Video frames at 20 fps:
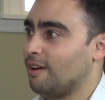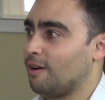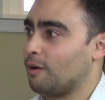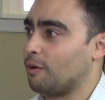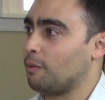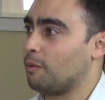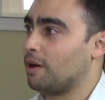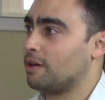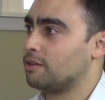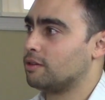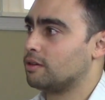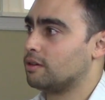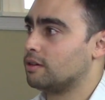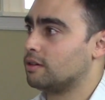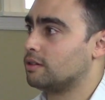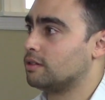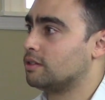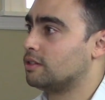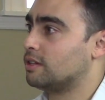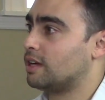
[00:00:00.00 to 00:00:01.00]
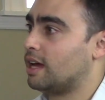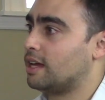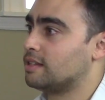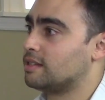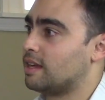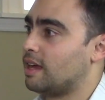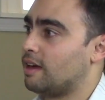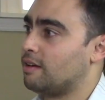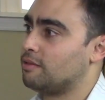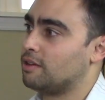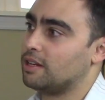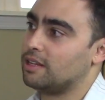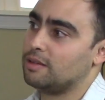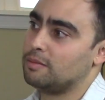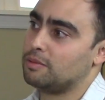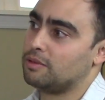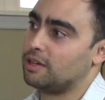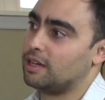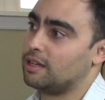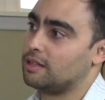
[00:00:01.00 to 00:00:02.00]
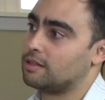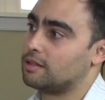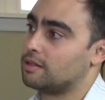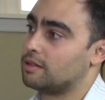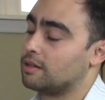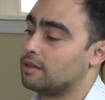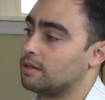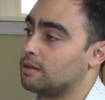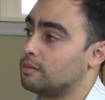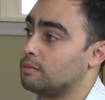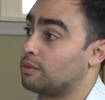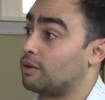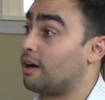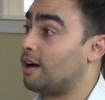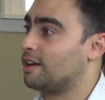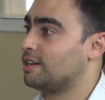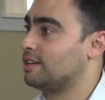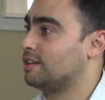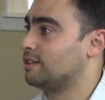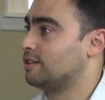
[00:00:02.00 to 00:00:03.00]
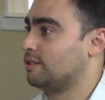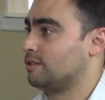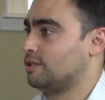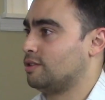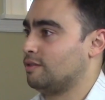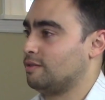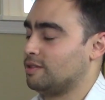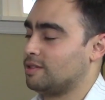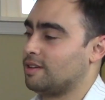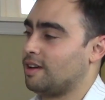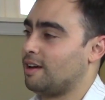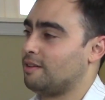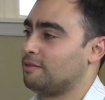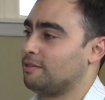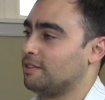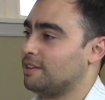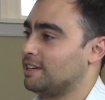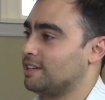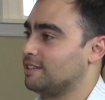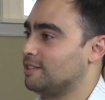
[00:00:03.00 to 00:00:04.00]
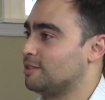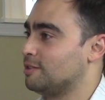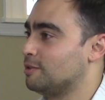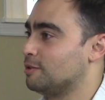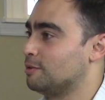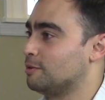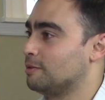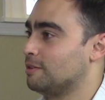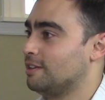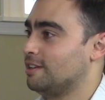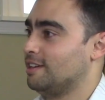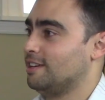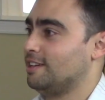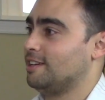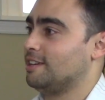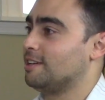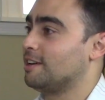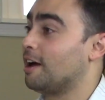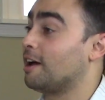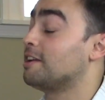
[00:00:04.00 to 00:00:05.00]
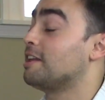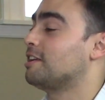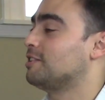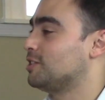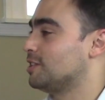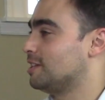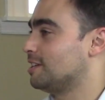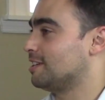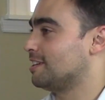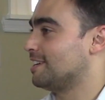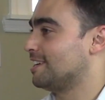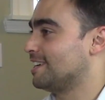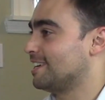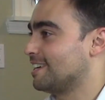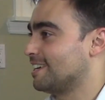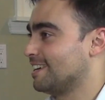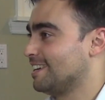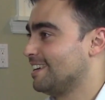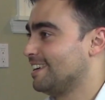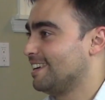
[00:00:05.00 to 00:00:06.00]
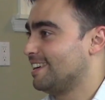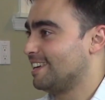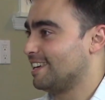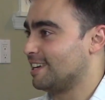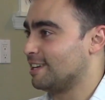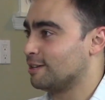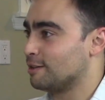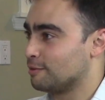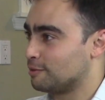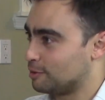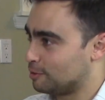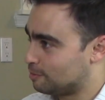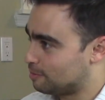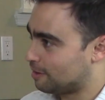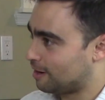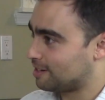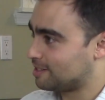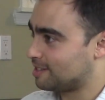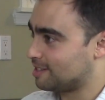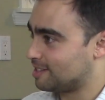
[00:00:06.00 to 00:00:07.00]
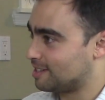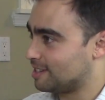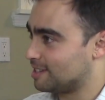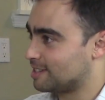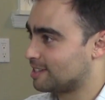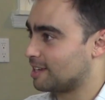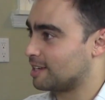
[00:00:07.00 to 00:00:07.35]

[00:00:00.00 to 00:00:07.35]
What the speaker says: or whether you guys have any plans to broaden your service offering to non-engineering interview processes.